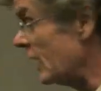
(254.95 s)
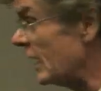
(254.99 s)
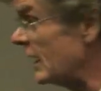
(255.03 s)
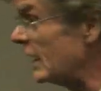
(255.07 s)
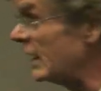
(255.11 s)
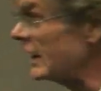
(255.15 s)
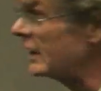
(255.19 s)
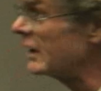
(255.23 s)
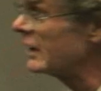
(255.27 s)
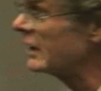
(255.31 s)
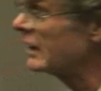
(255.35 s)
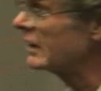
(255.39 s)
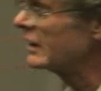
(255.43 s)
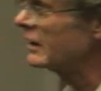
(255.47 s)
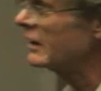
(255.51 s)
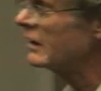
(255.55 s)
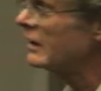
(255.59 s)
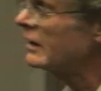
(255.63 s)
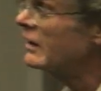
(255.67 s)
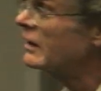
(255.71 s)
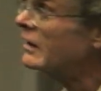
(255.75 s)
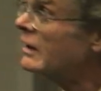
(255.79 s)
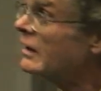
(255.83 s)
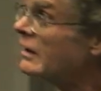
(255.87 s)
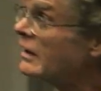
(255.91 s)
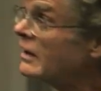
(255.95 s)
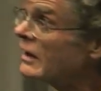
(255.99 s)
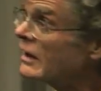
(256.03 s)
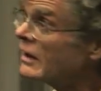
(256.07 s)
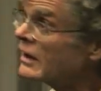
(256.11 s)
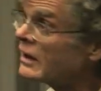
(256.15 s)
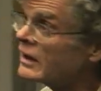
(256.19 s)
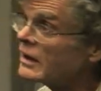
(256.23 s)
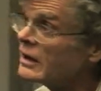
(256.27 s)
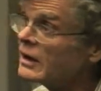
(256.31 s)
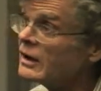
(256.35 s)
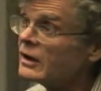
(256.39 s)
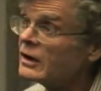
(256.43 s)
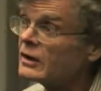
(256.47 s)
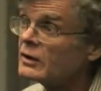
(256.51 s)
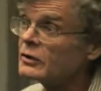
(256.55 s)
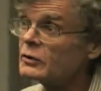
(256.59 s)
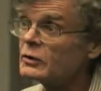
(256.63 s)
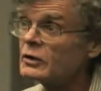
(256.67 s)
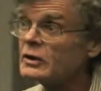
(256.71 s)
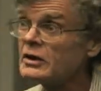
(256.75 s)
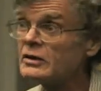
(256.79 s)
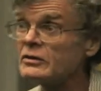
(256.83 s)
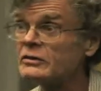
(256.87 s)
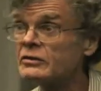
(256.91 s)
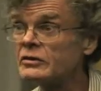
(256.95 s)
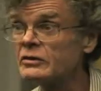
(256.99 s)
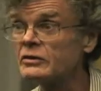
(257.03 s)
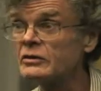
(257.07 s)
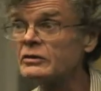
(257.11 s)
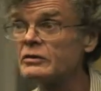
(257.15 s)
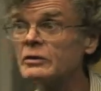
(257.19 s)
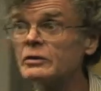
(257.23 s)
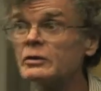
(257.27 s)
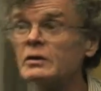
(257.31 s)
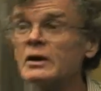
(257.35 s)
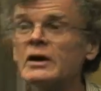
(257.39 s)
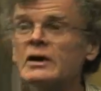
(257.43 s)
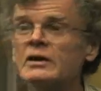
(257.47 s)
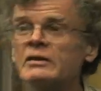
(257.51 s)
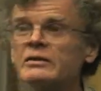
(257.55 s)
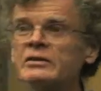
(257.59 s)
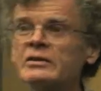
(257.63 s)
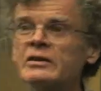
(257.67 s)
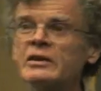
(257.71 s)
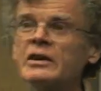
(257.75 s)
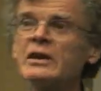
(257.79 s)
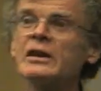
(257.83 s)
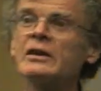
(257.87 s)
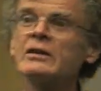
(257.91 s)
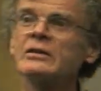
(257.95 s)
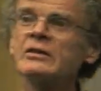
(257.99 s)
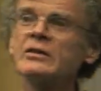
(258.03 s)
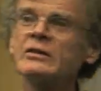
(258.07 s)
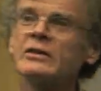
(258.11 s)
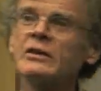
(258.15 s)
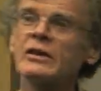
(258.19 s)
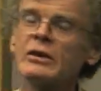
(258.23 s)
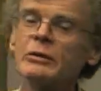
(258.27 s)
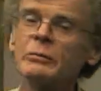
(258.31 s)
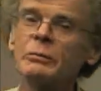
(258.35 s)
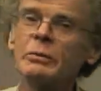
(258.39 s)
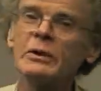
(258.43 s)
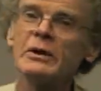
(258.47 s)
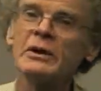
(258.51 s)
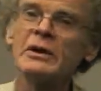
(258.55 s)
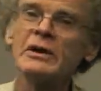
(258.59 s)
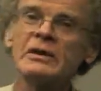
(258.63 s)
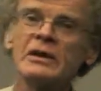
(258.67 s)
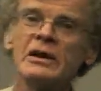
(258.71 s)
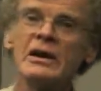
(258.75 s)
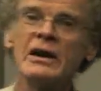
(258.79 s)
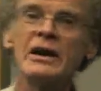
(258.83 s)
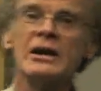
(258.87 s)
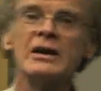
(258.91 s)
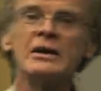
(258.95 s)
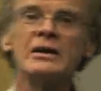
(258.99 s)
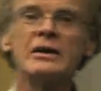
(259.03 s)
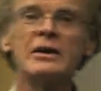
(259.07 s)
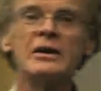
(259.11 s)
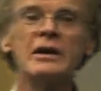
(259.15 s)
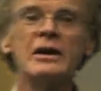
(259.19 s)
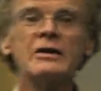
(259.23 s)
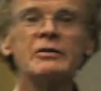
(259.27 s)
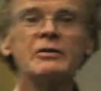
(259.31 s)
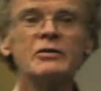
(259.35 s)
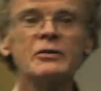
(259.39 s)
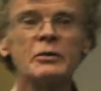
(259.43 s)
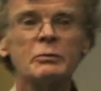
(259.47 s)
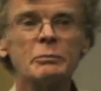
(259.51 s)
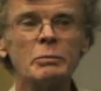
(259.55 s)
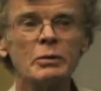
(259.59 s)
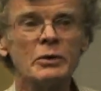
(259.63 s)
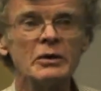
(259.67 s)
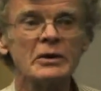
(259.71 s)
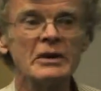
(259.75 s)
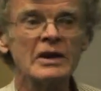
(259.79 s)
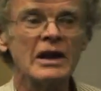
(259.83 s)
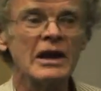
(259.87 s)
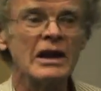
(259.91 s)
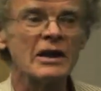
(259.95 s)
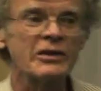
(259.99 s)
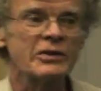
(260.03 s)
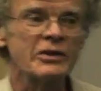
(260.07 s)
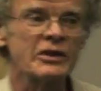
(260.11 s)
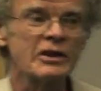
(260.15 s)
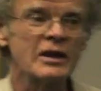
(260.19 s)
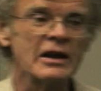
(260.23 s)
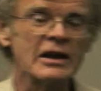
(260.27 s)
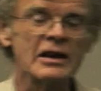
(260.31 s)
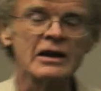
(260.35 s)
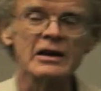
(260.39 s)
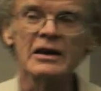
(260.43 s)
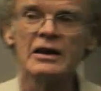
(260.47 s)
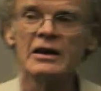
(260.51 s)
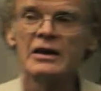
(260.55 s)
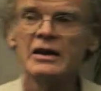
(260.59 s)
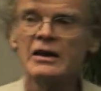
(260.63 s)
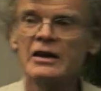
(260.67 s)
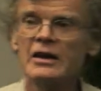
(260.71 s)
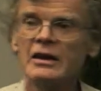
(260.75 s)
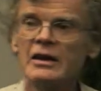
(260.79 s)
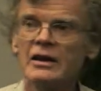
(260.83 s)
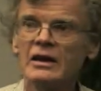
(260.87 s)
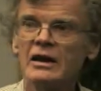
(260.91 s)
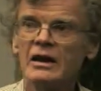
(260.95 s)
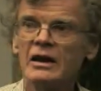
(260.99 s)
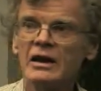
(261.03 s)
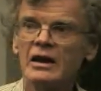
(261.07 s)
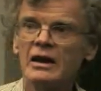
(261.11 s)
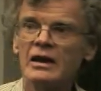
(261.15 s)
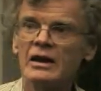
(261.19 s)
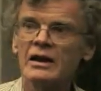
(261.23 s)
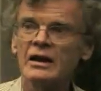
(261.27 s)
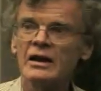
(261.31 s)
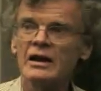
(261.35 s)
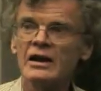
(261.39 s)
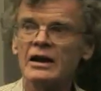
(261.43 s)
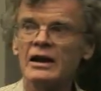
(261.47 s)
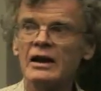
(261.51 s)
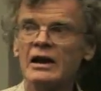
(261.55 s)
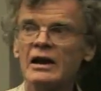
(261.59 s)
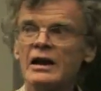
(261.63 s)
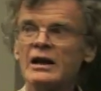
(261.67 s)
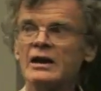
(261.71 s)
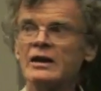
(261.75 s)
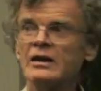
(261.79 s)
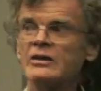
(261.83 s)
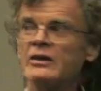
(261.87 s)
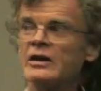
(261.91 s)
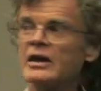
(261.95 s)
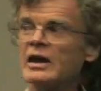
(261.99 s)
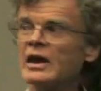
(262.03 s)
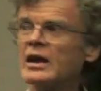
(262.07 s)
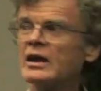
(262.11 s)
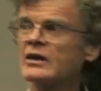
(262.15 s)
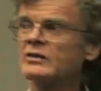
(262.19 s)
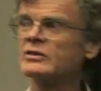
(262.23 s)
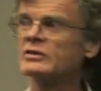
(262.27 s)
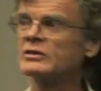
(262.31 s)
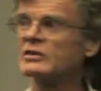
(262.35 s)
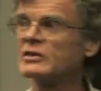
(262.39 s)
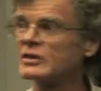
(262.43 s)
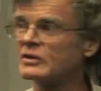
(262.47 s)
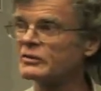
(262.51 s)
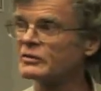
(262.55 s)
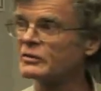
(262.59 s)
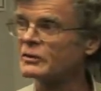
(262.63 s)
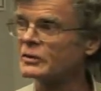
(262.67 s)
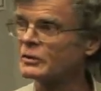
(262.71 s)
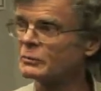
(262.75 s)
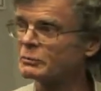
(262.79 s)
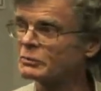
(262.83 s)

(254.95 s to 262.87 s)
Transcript: line Uh, on audiences in the United States, they've been unkind enough to point out that uh, adding the adjective